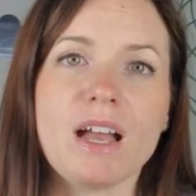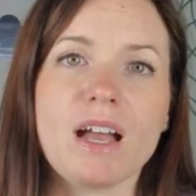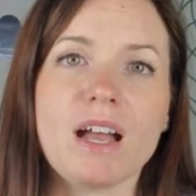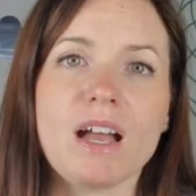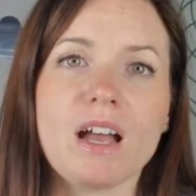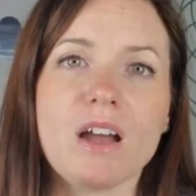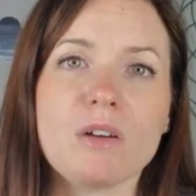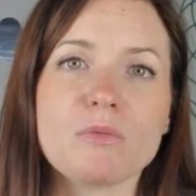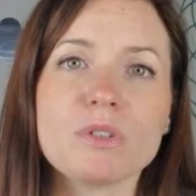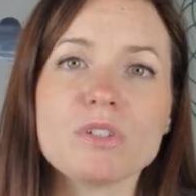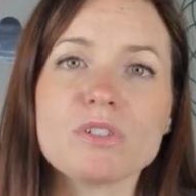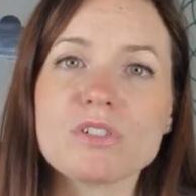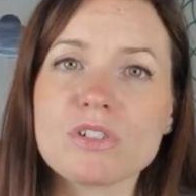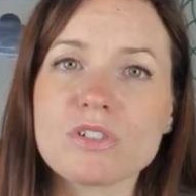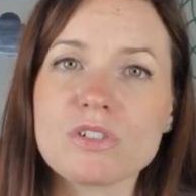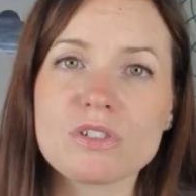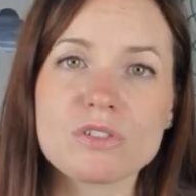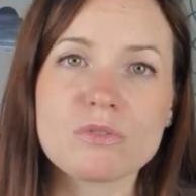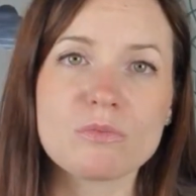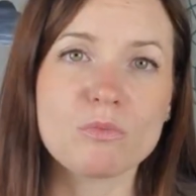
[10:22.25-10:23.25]

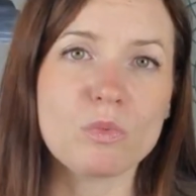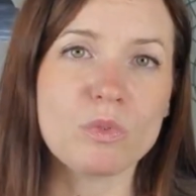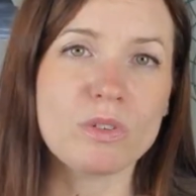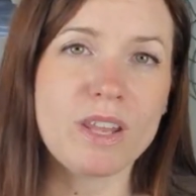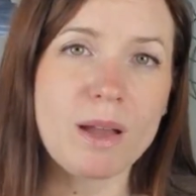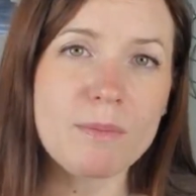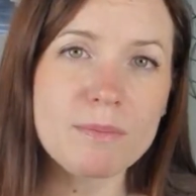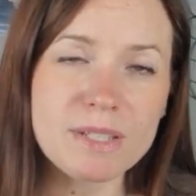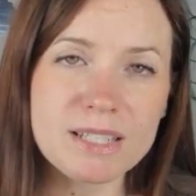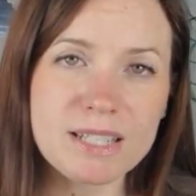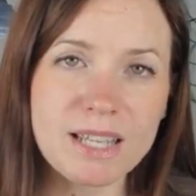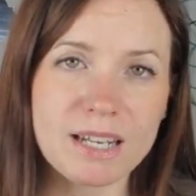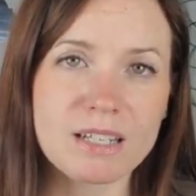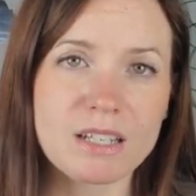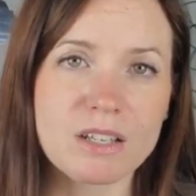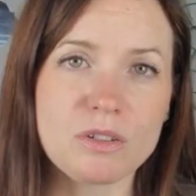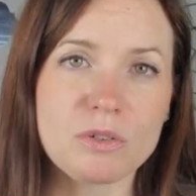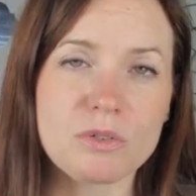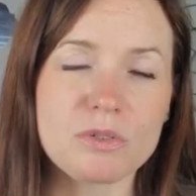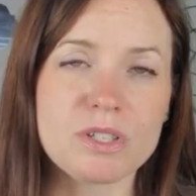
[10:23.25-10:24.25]
Realtors will not be
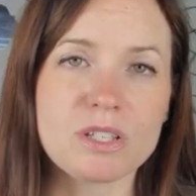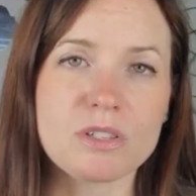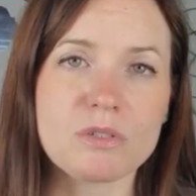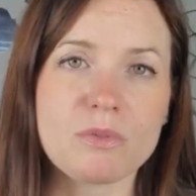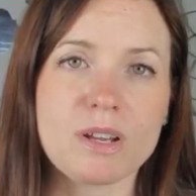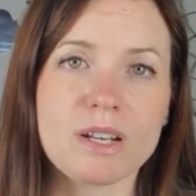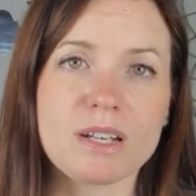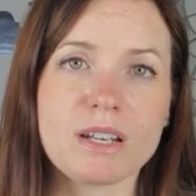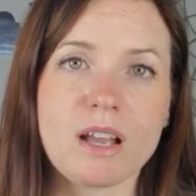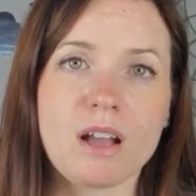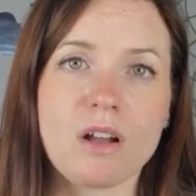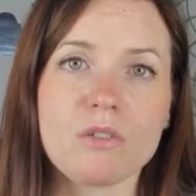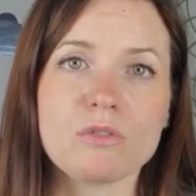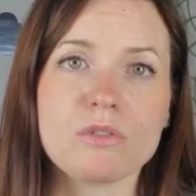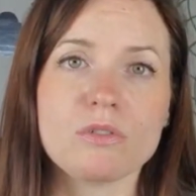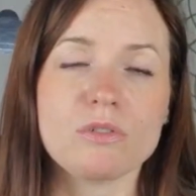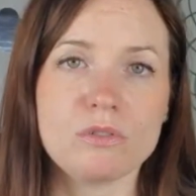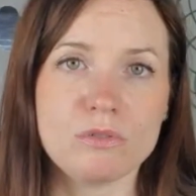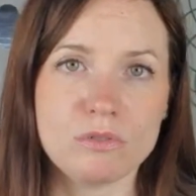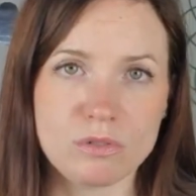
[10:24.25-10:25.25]
attending closings right now
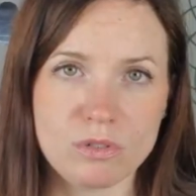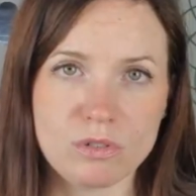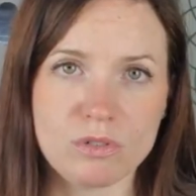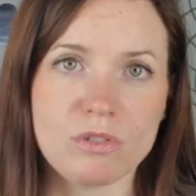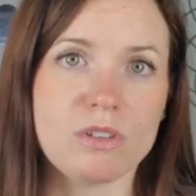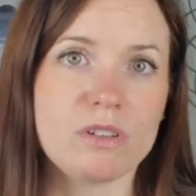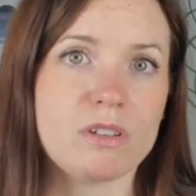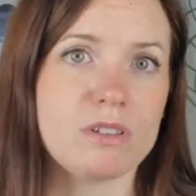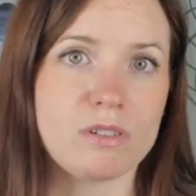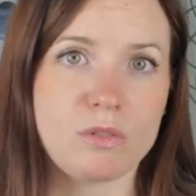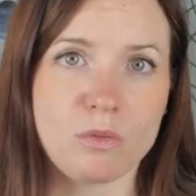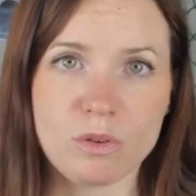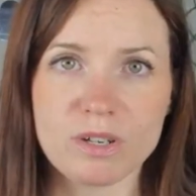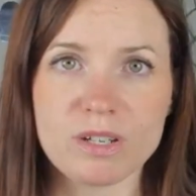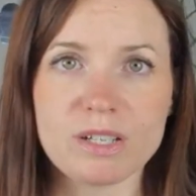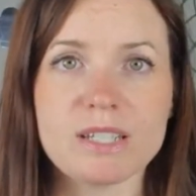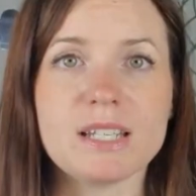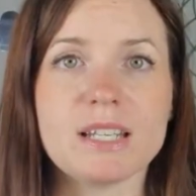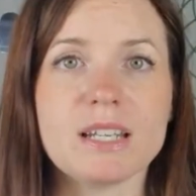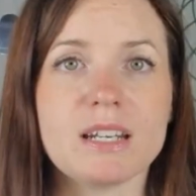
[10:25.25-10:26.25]
due to the
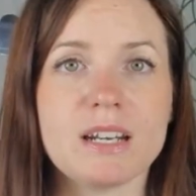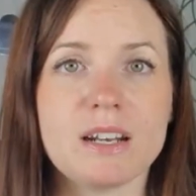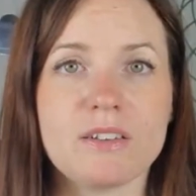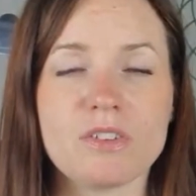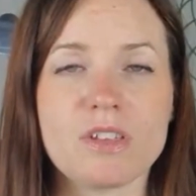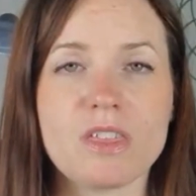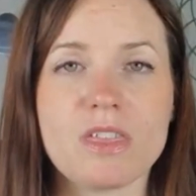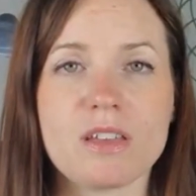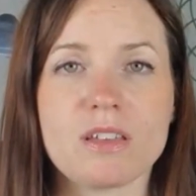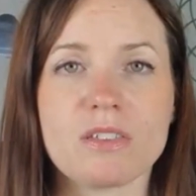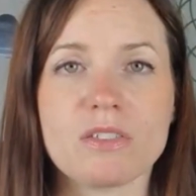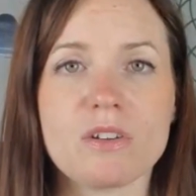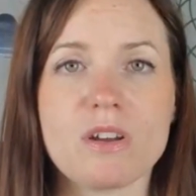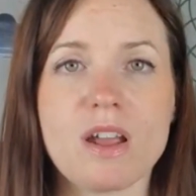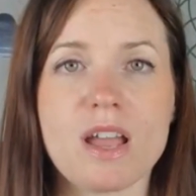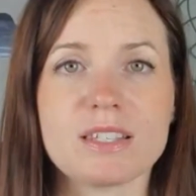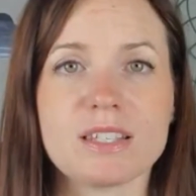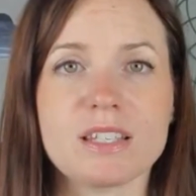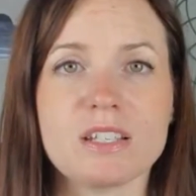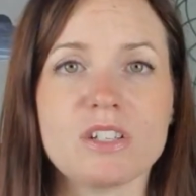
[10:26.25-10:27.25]
quarantine and everything. They're
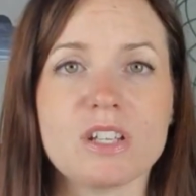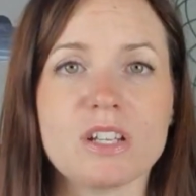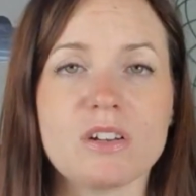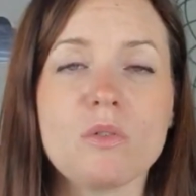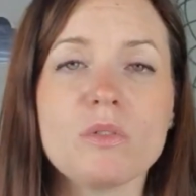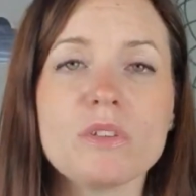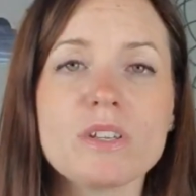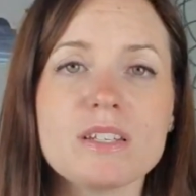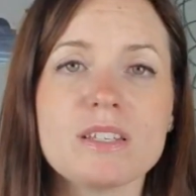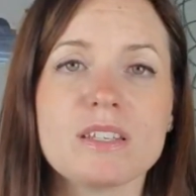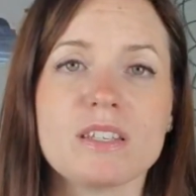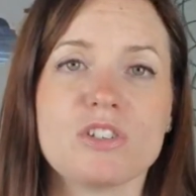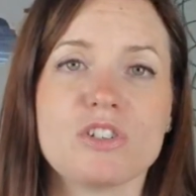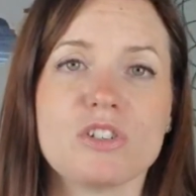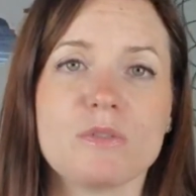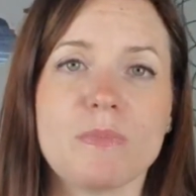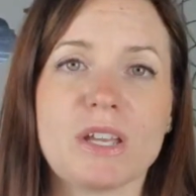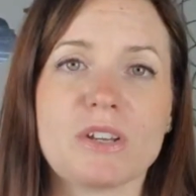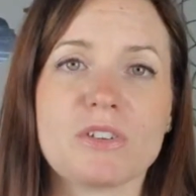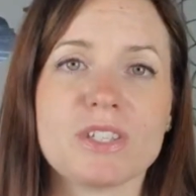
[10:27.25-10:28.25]
asking that only
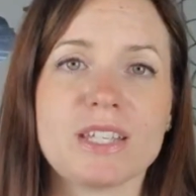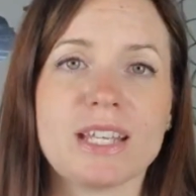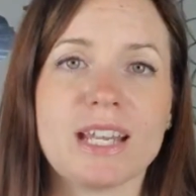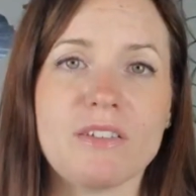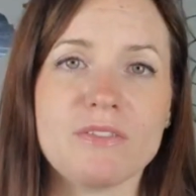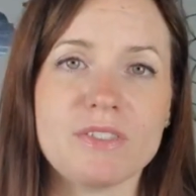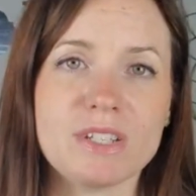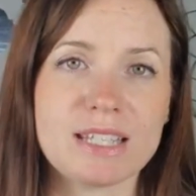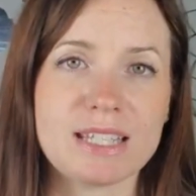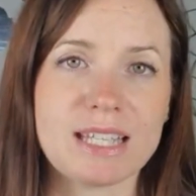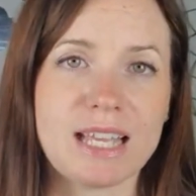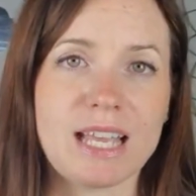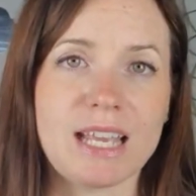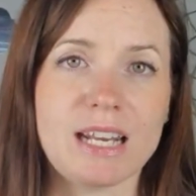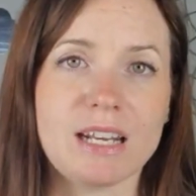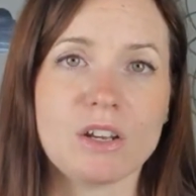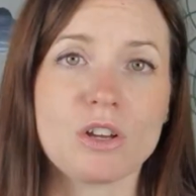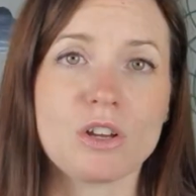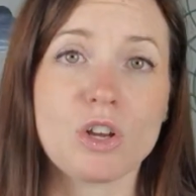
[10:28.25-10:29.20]
decision makers that have to sign